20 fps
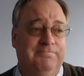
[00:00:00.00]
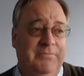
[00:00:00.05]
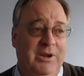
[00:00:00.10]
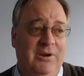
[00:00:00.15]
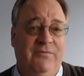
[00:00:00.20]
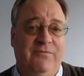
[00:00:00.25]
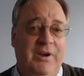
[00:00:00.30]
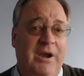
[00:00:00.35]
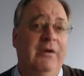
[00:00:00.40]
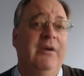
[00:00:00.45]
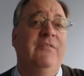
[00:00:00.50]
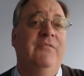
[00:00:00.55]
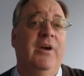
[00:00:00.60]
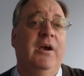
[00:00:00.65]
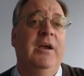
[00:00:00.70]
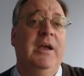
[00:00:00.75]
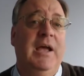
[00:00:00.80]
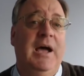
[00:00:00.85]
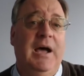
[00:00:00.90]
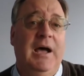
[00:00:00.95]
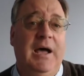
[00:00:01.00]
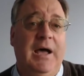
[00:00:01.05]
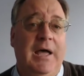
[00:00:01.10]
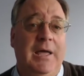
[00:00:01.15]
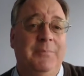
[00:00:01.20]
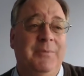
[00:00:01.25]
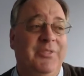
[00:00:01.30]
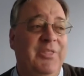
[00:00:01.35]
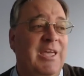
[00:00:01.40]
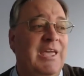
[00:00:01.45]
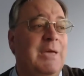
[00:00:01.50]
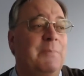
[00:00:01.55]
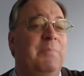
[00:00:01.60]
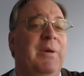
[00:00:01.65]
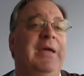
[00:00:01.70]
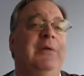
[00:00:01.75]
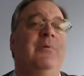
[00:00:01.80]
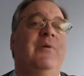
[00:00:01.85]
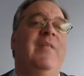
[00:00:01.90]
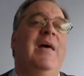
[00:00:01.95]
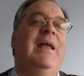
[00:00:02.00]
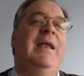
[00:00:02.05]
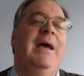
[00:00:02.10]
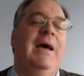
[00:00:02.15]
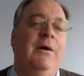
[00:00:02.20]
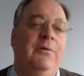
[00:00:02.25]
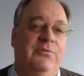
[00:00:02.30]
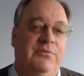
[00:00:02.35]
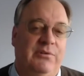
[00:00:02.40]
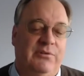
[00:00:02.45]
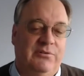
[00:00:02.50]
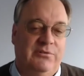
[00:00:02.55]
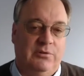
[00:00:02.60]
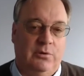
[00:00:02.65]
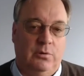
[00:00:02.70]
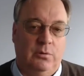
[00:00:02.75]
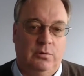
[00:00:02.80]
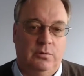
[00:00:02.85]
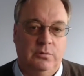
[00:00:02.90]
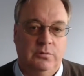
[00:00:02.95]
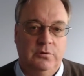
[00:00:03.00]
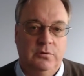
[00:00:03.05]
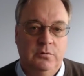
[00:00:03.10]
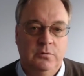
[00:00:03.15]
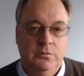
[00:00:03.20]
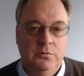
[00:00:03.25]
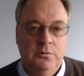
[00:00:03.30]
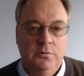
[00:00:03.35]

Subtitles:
they're very, very high, but they get paid when that house is sold.